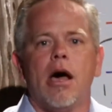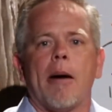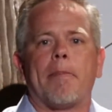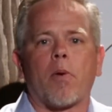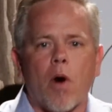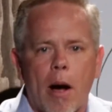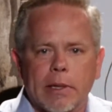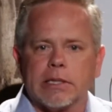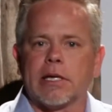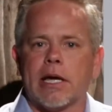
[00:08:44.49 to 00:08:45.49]
a
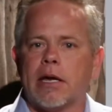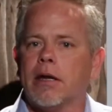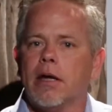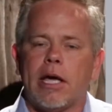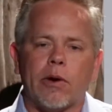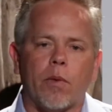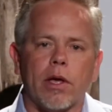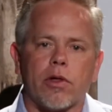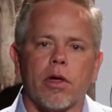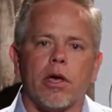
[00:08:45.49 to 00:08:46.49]
promised land in
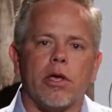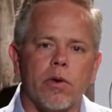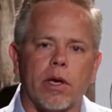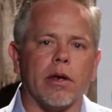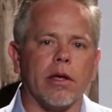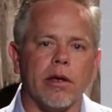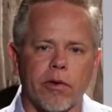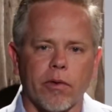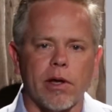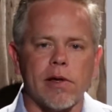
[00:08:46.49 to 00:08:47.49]
which you can
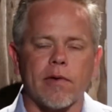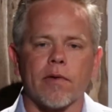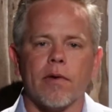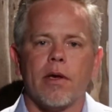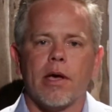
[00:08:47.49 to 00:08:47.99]
increase